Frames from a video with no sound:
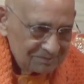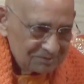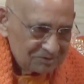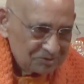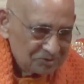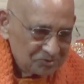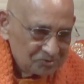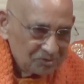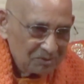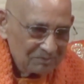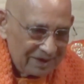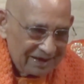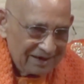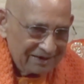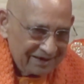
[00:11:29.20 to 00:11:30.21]
through so
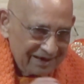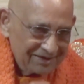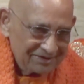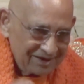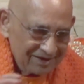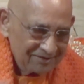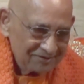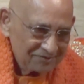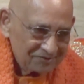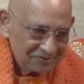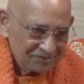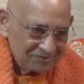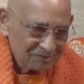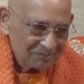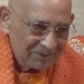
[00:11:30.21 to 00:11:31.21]
many teachings,
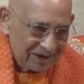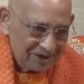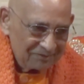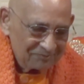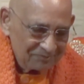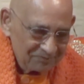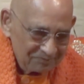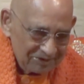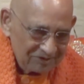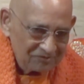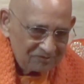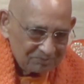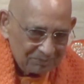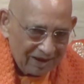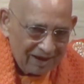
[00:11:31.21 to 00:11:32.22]
so many
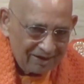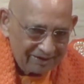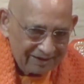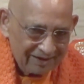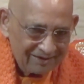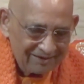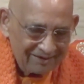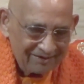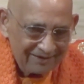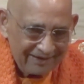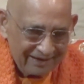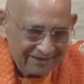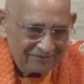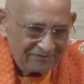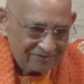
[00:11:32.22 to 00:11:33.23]
inspiring
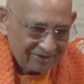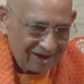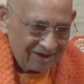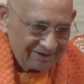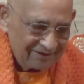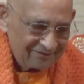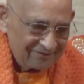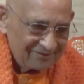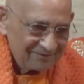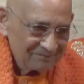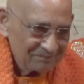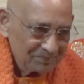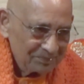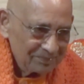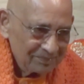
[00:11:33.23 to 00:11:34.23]
insights.
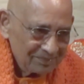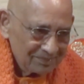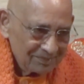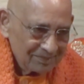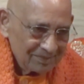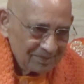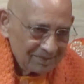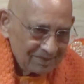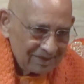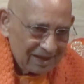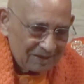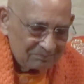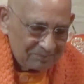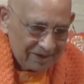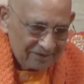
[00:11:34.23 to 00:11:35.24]
They
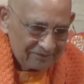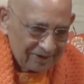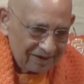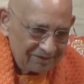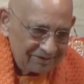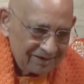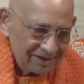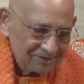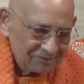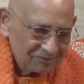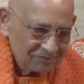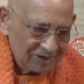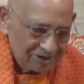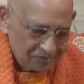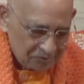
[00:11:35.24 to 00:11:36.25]
are presented
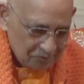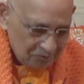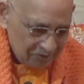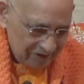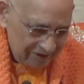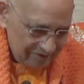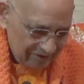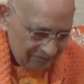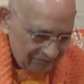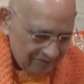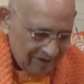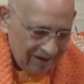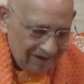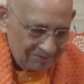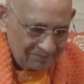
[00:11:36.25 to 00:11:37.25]
through the stories of
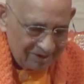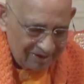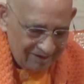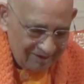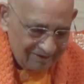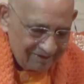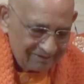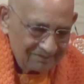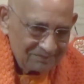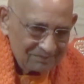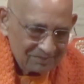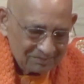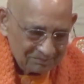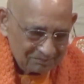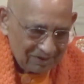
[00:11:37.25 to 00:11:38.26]
Rama,
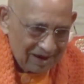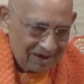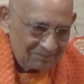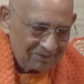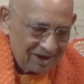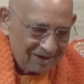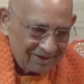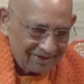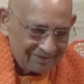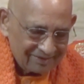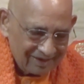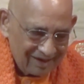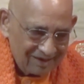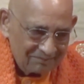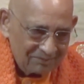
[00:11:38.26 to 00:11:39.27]

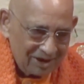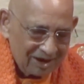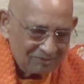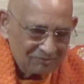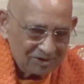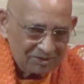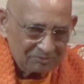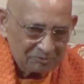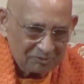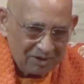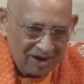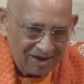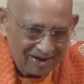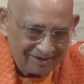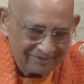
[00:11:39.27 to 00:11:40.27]
Mahabharata, Bhagavad
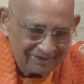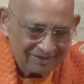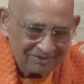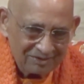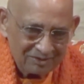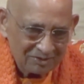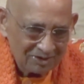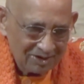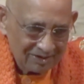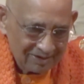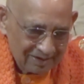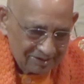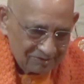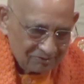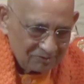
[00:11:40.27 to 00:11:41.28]
Purana,
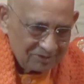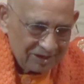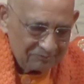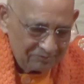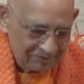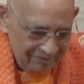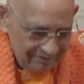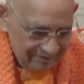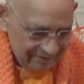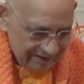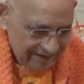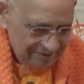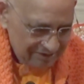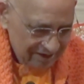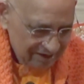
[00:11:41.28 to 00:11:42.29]
through the
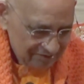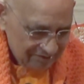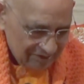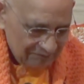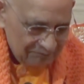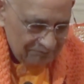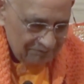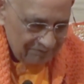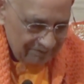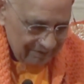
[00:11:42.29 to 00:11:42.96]
teachings of